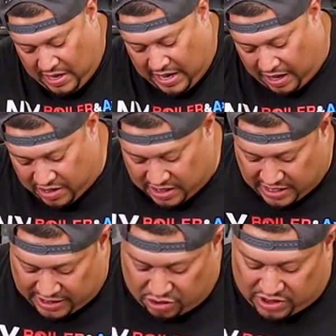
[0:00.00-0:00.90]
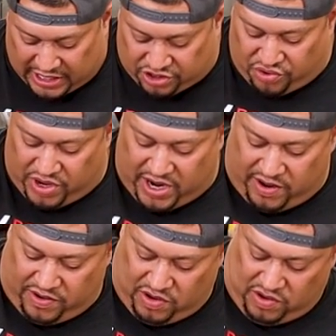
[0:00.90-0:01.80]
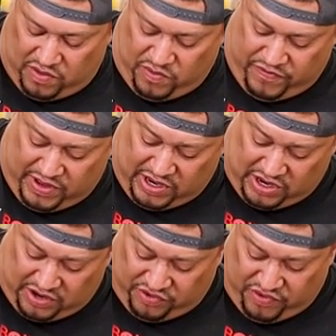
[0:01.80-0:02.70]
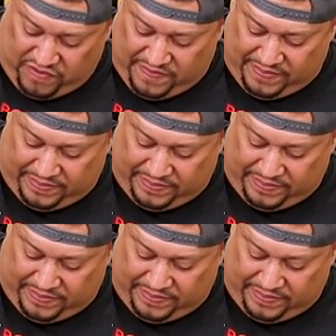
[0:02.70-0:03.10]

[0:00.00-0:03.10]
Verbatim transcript: Now there's an actual set screw here. There's a set screw.